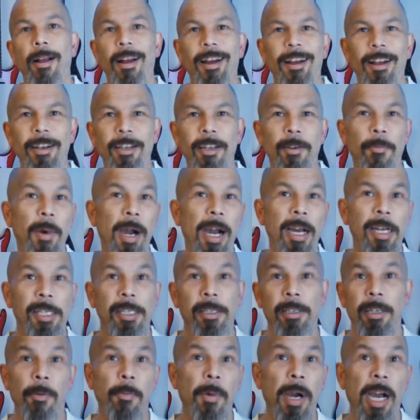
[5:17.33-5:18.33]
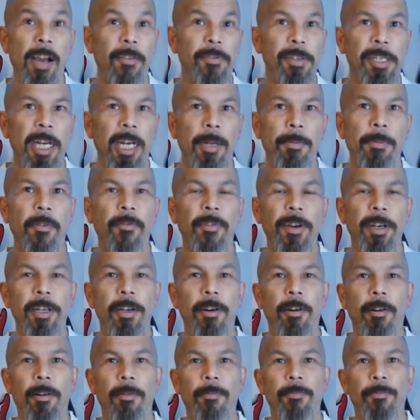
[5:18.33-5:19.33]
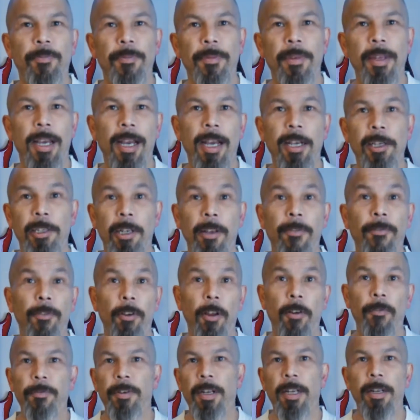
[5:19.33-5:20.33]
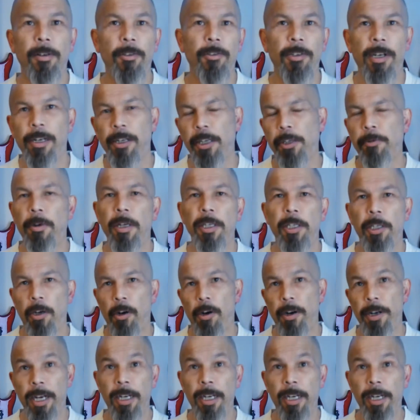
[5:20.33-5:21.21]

you might have seen in my video, I actually fluffed it trying to switch it on.